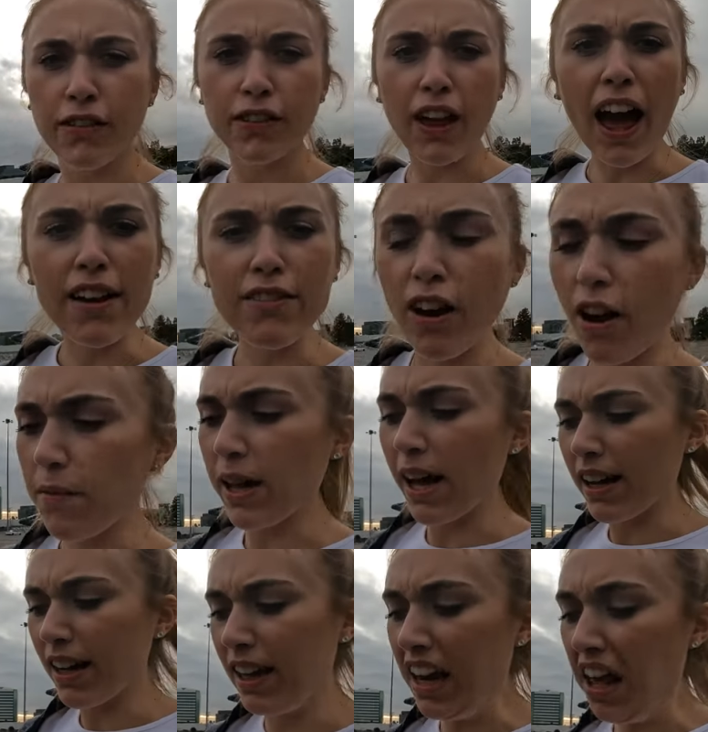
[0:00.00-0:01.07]
Okay, right, we
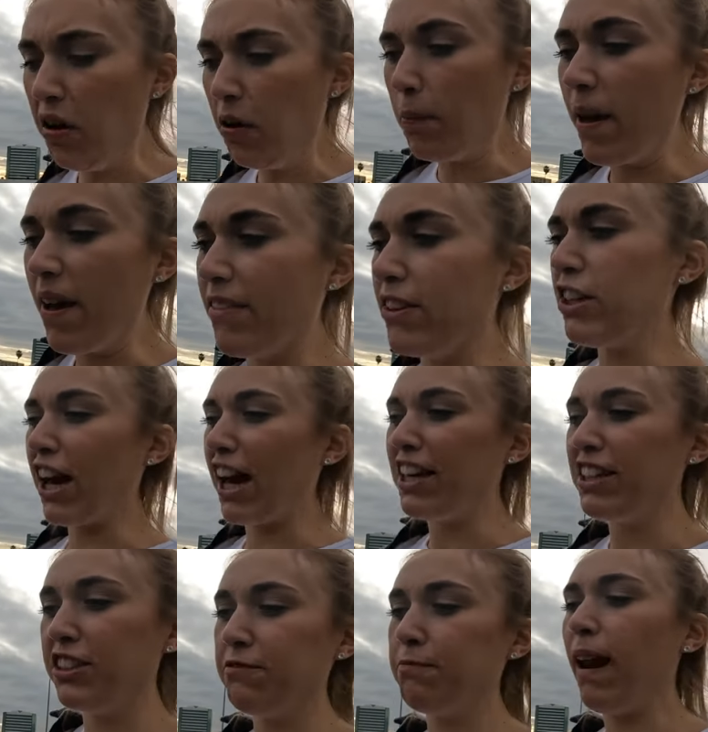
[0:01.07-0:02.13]
had a little bit of a
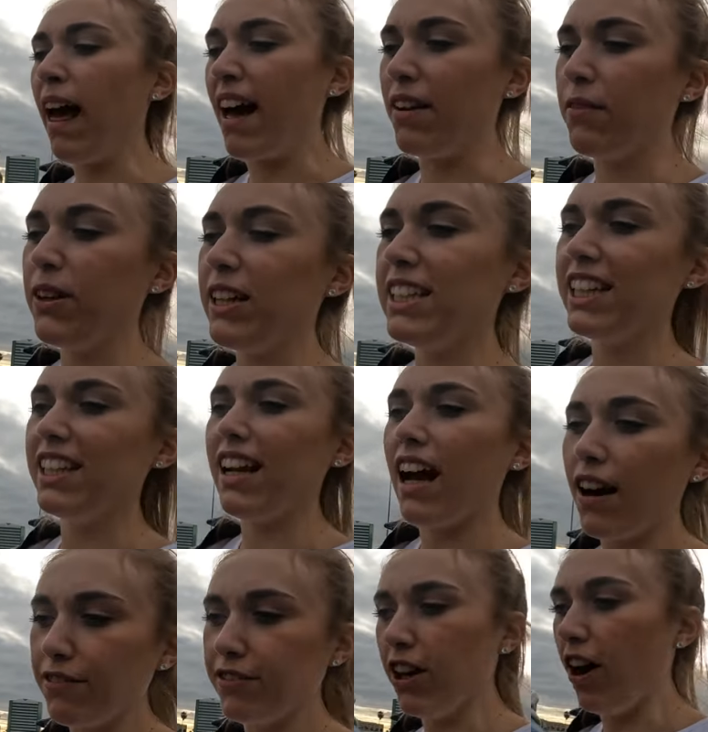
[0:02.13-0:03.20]
change of plan. We didn't
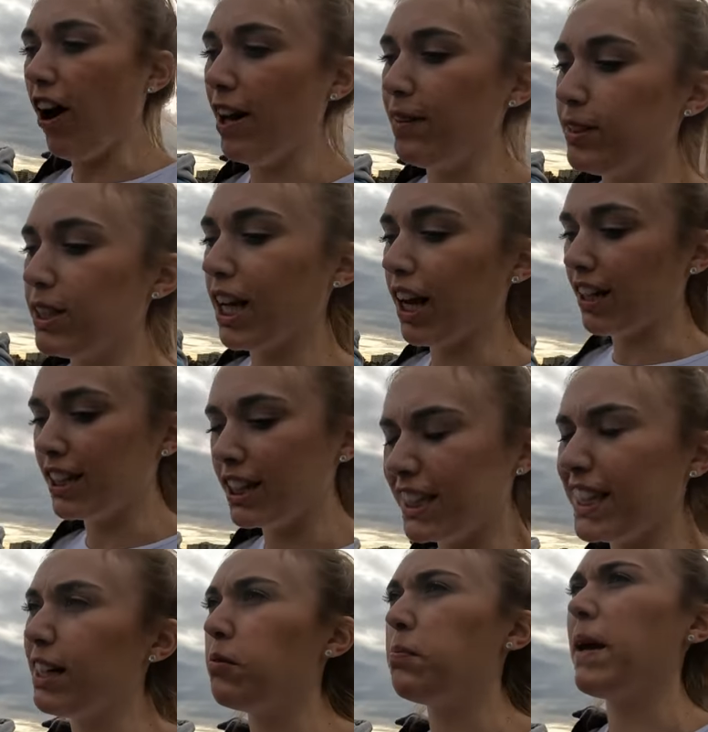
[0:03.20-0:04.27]
have time to go to
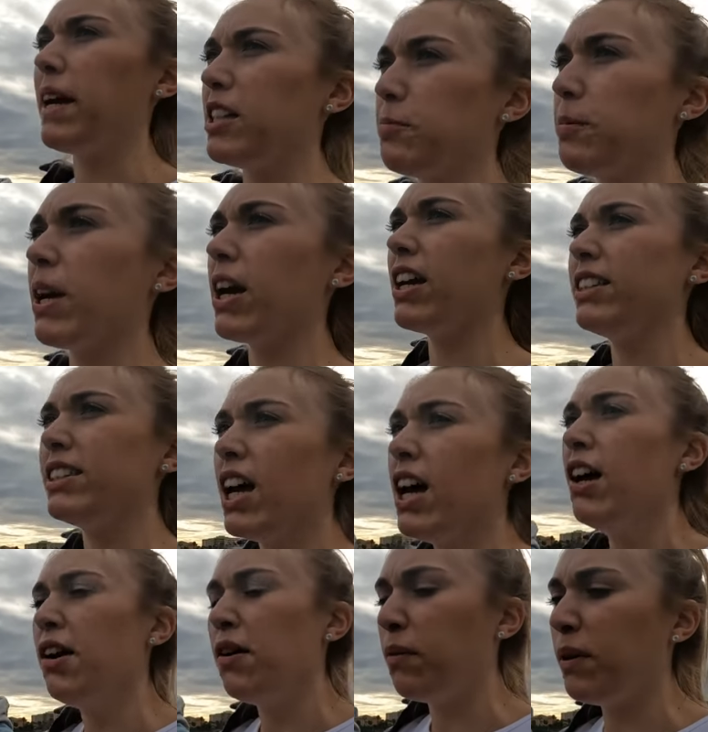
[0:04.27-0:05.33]
Seal Beach because
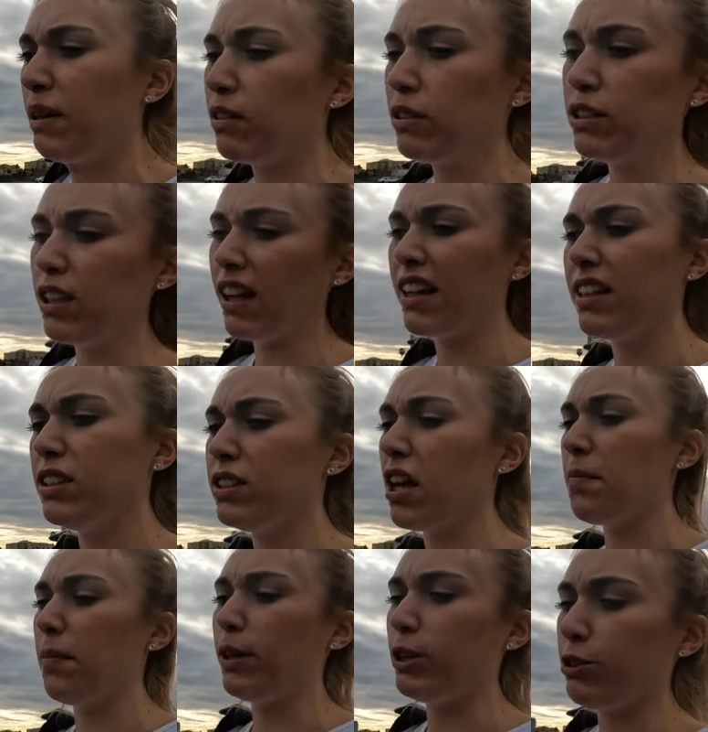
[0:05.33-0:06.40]
we got stuck in
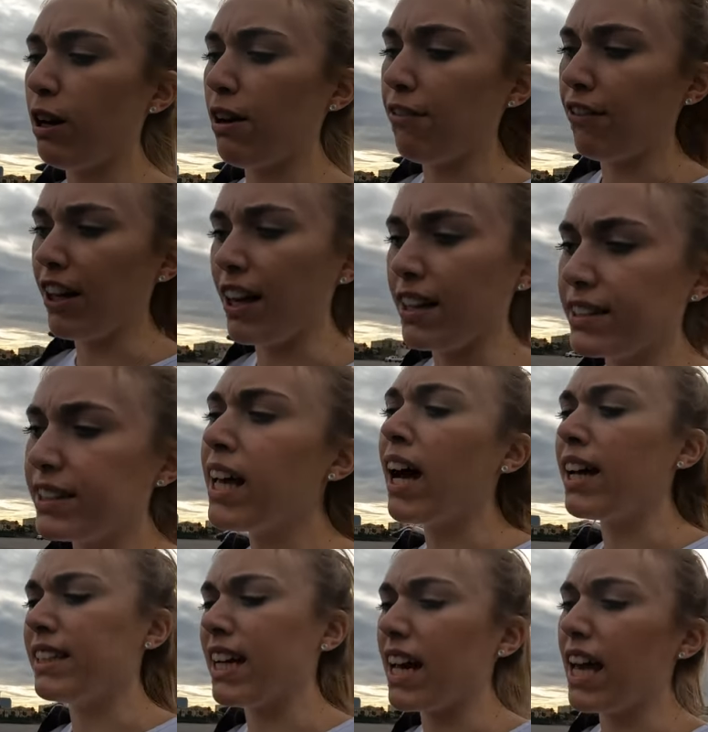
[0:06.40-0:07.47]
so much traffic. It's
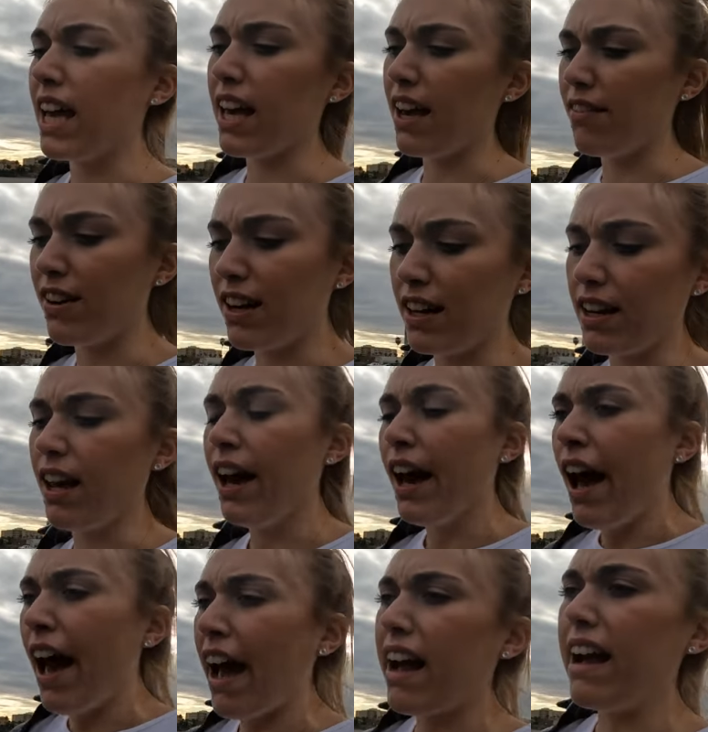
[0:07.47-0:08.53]
Saturday here in
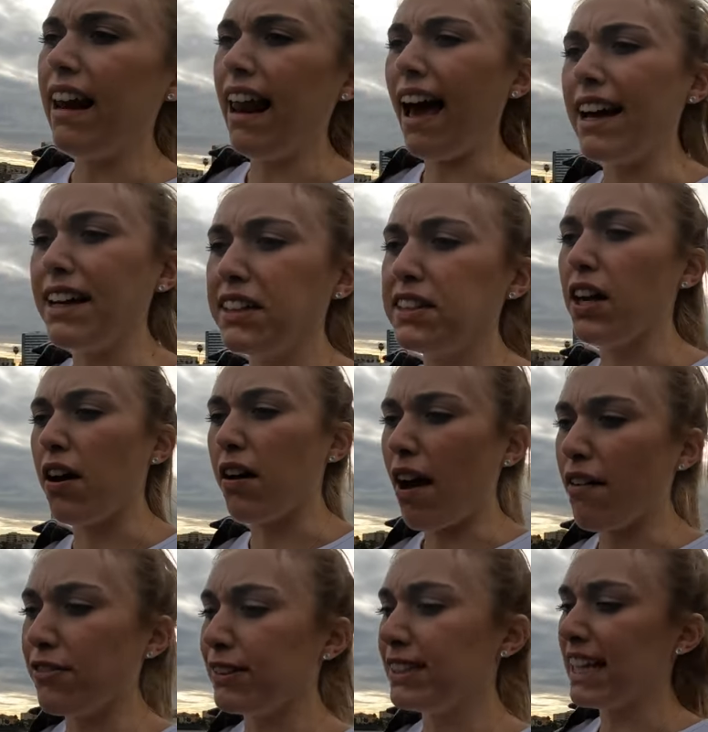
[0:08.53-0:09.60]
LA, so
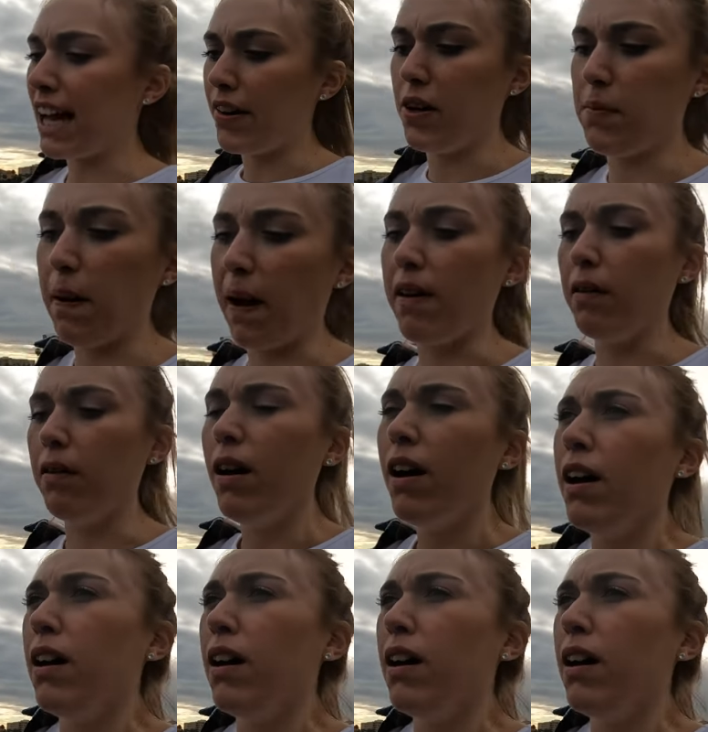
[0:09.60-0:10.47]
everyone's out and about.